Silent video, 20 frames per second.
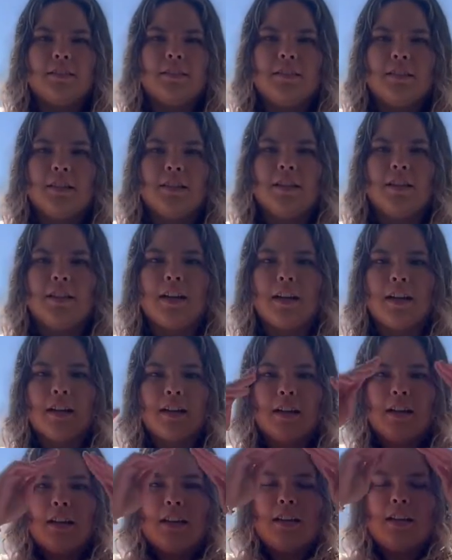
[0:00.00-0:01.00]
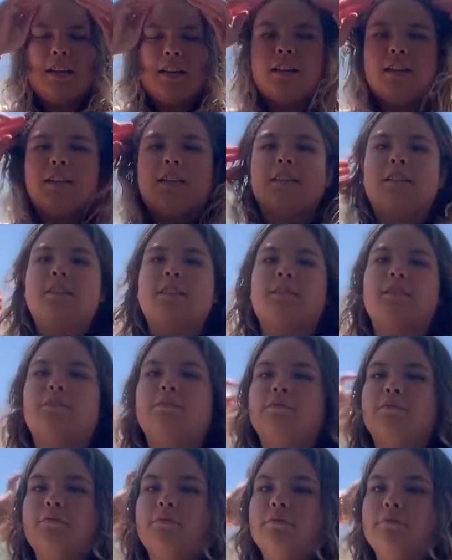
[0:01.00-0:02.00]

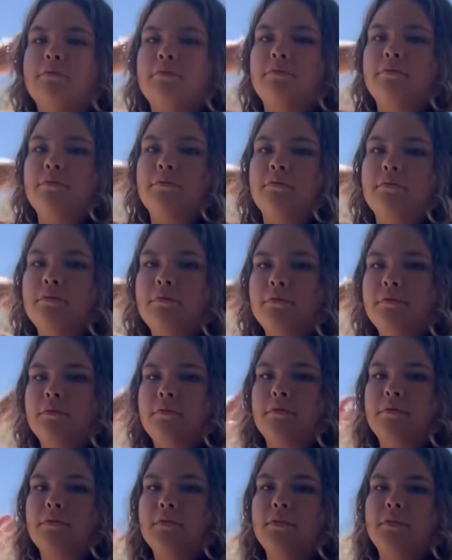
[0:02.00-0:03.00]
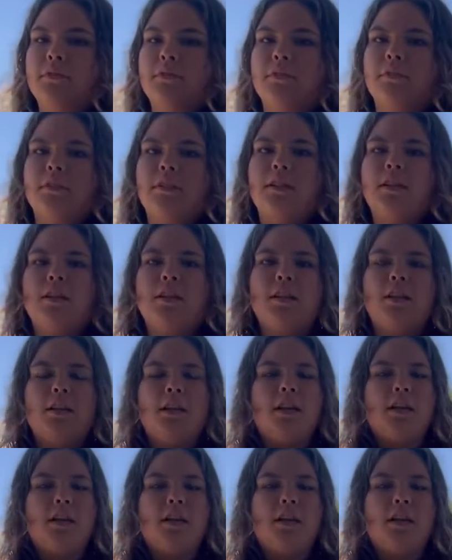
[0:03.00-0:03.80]
No one is speaking in this clip.